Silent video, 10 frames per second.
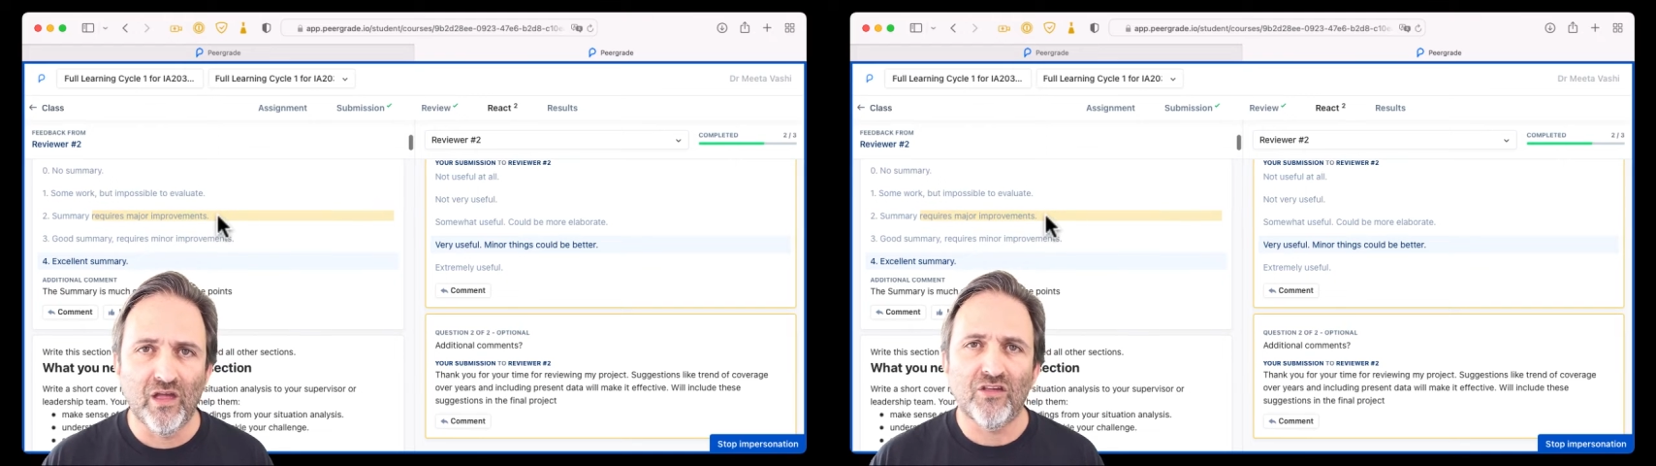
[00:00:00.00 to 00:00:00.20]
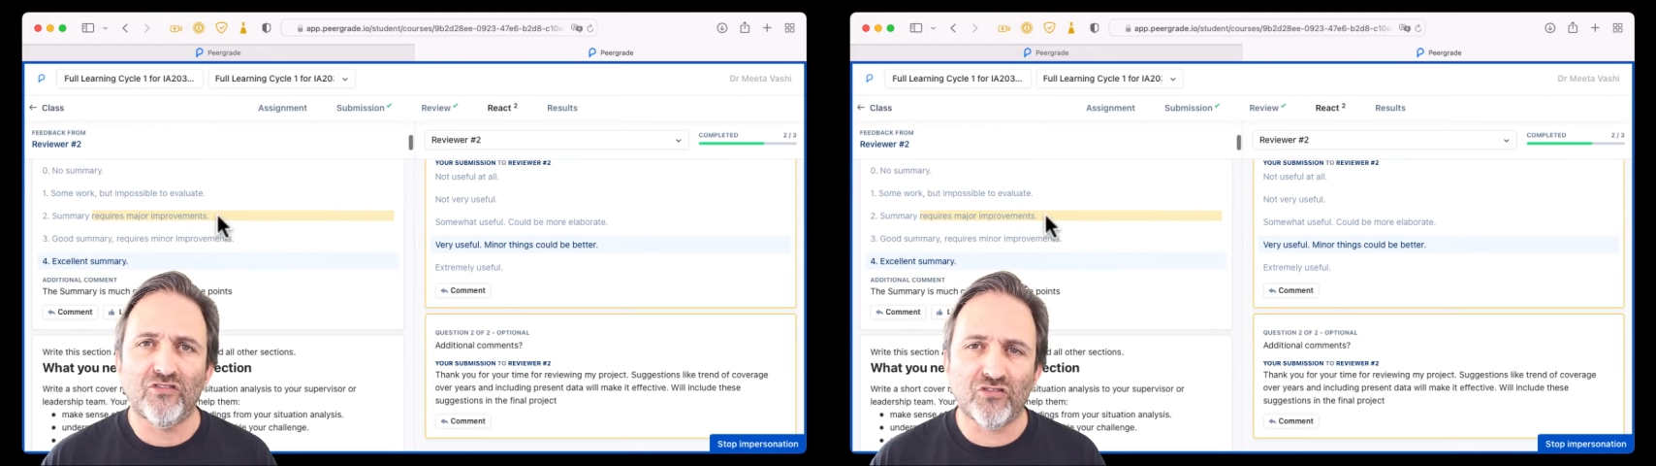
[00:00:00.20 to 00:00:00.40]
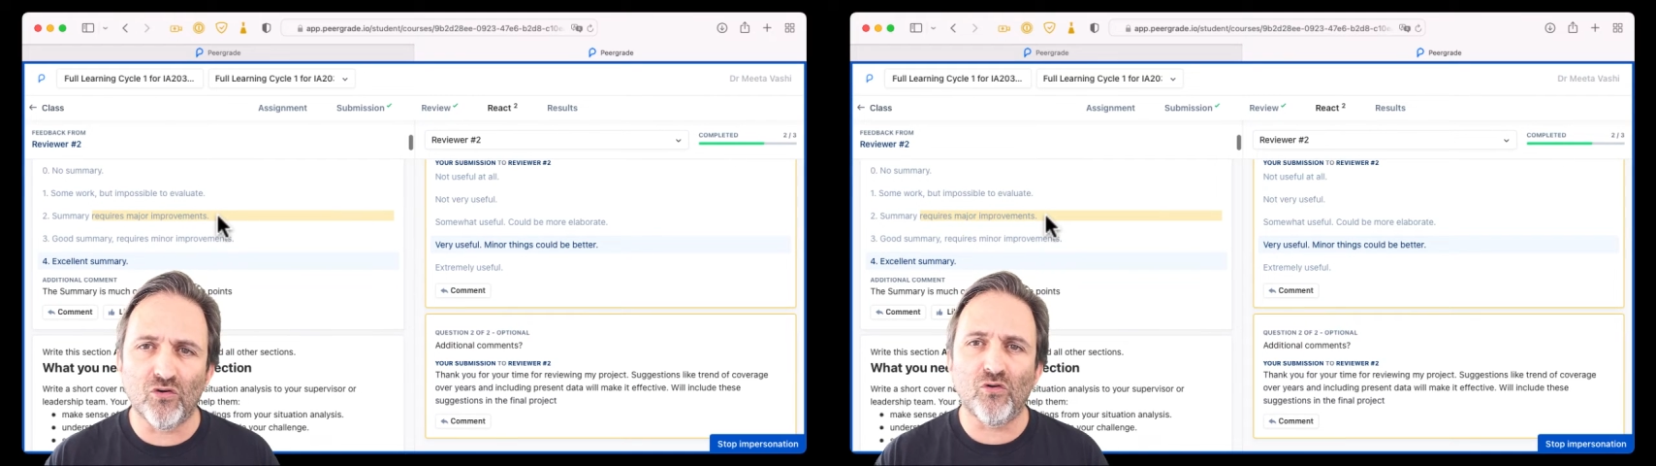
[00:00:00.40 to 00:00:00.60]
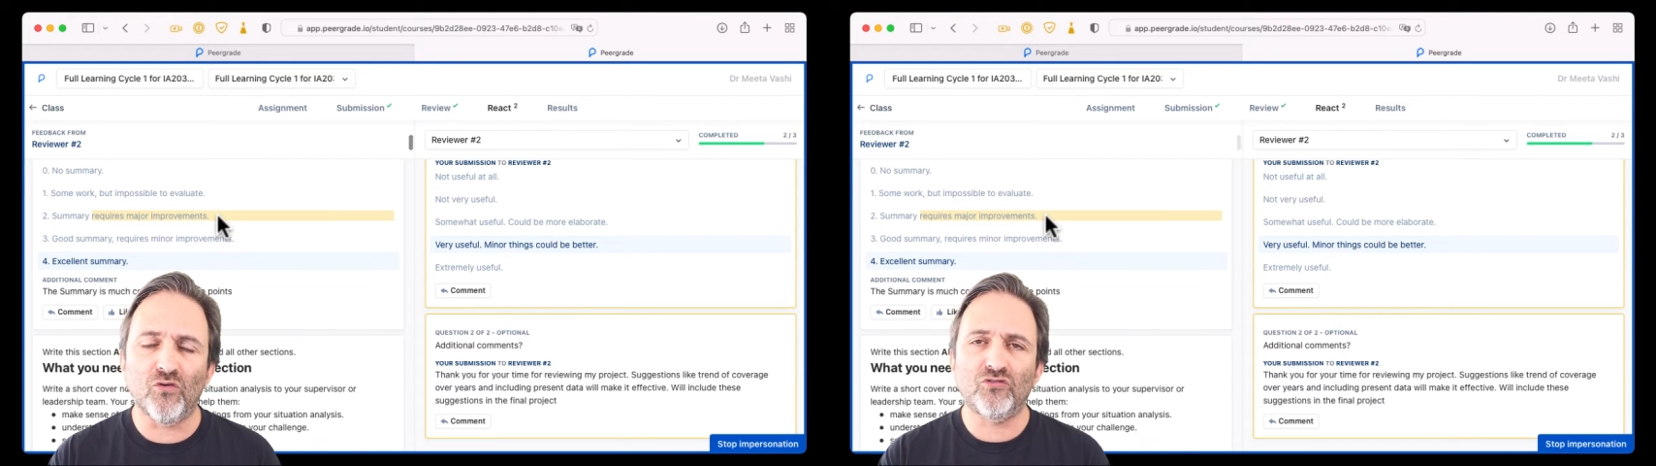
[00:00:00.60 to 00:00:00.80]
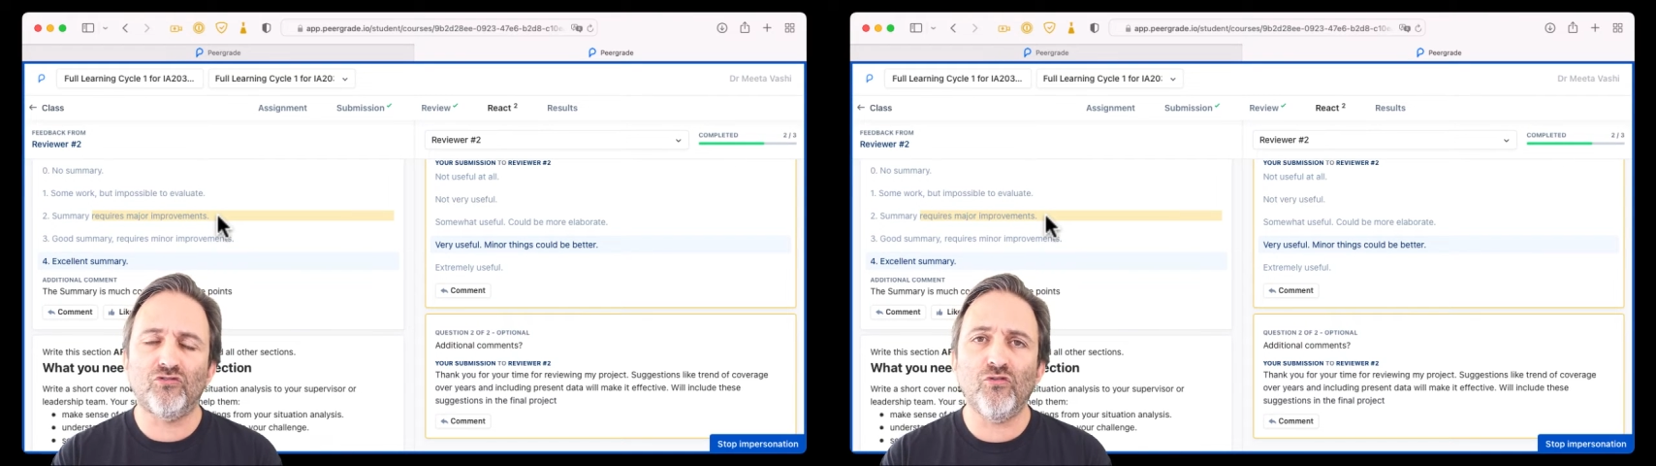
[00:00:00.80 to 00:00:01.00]
So
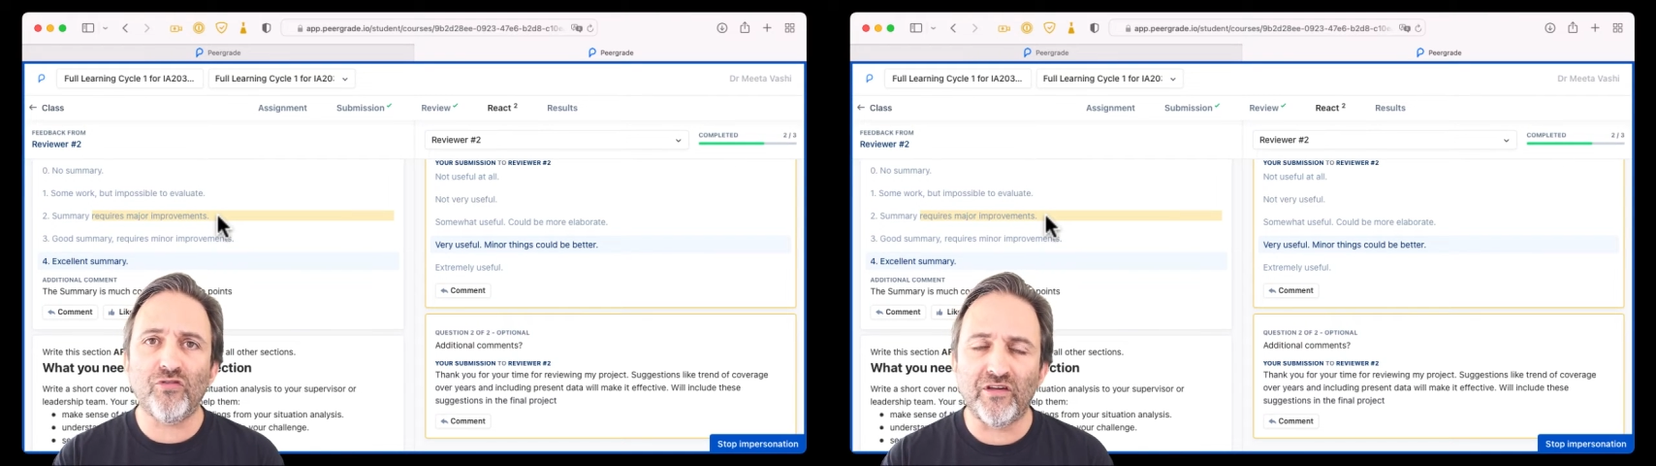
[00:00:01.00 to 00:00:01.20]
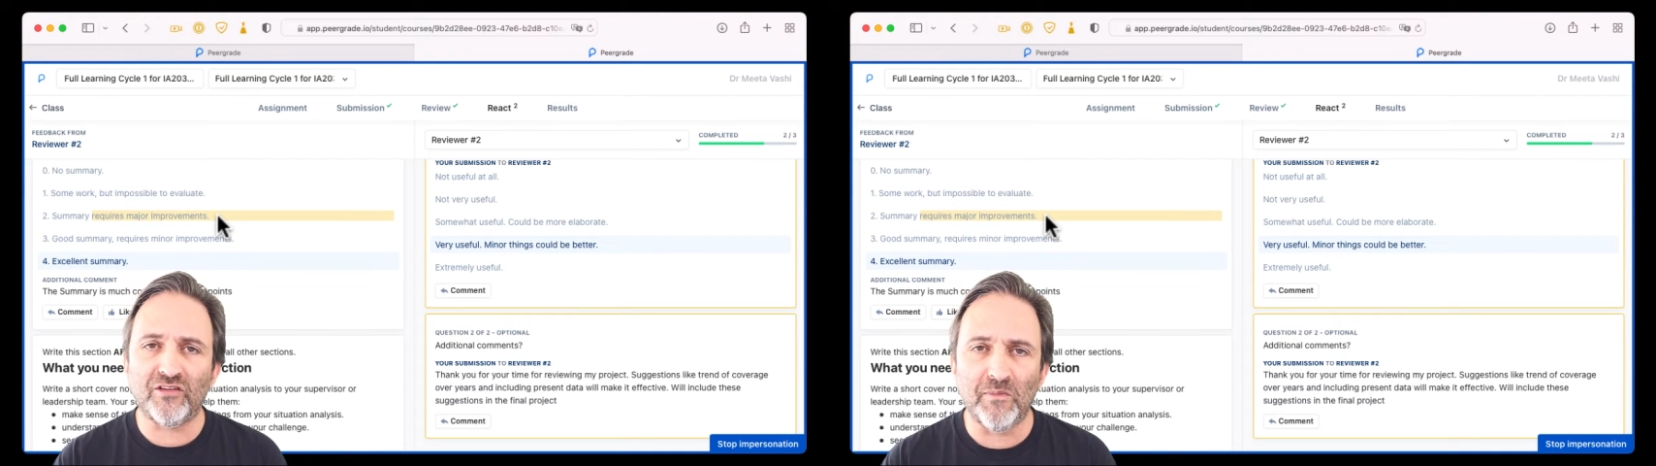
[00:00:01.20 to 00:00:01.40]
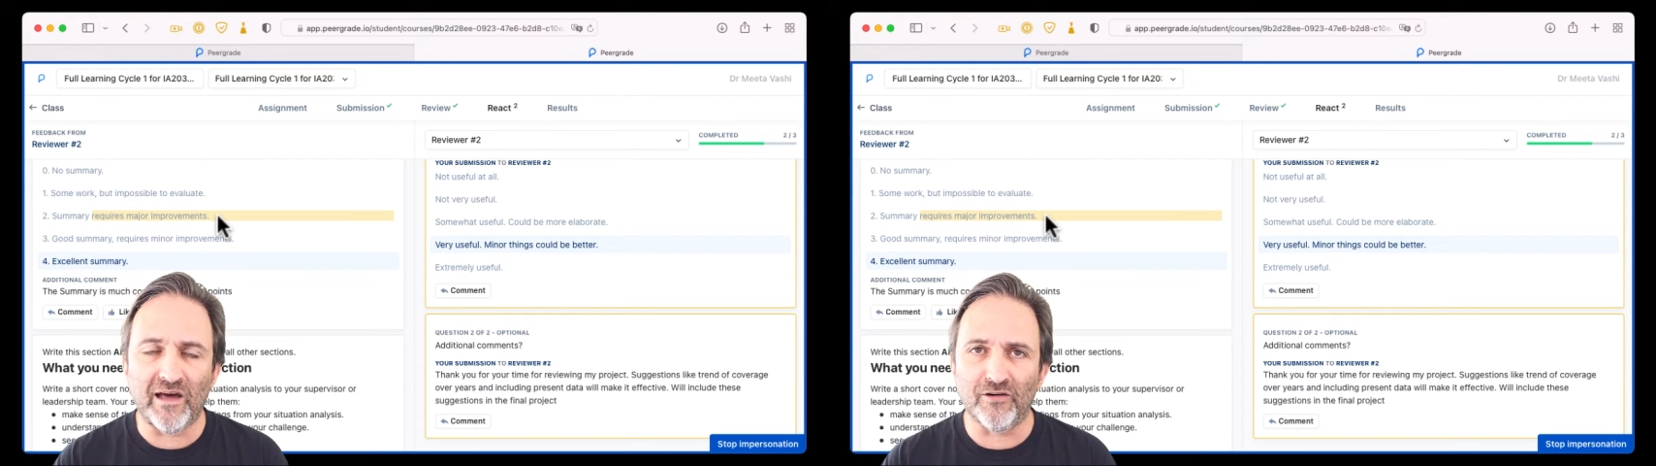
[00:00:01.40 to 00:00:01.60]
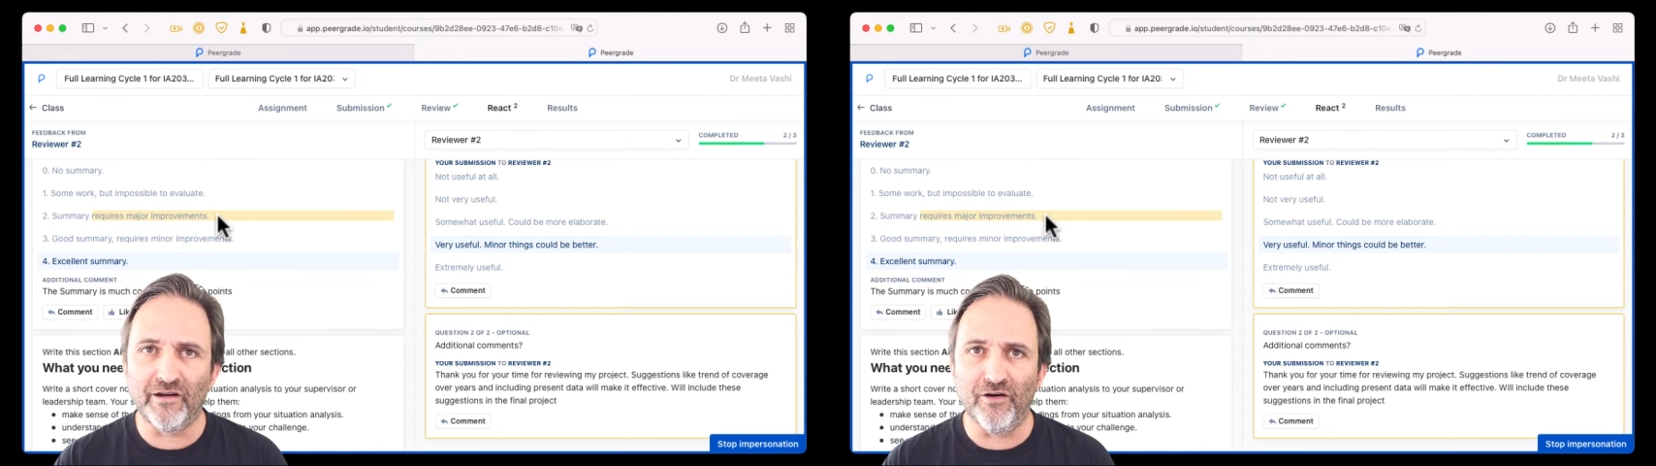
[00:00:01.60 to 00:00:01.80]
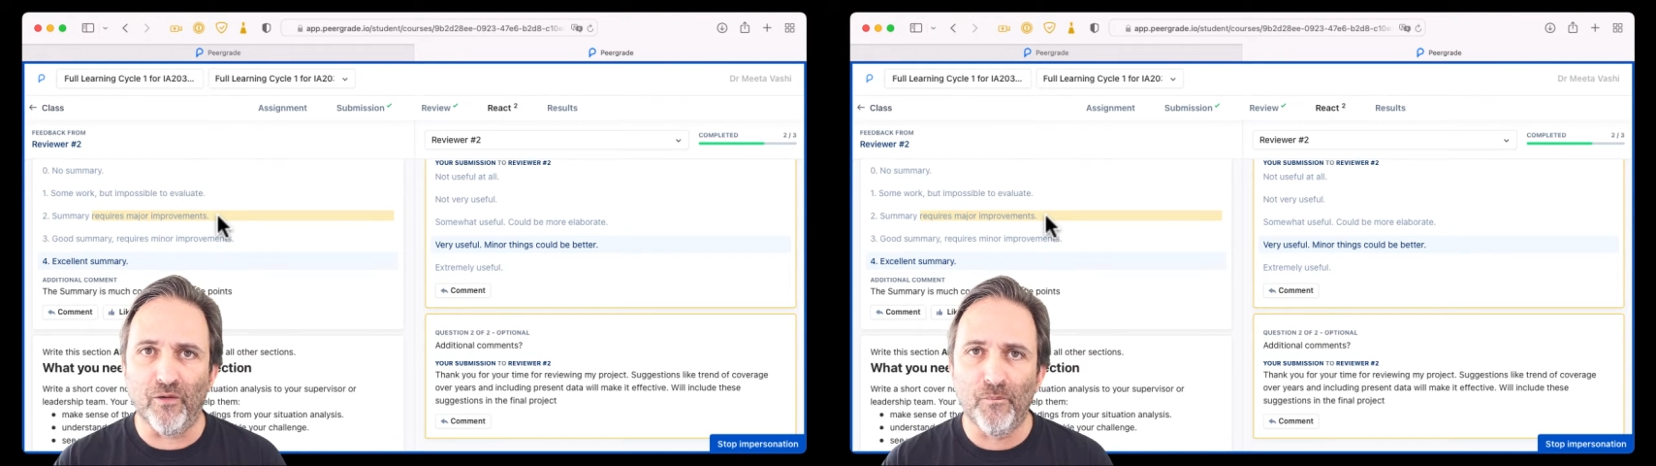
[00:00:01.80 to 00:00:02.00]
two things matter here.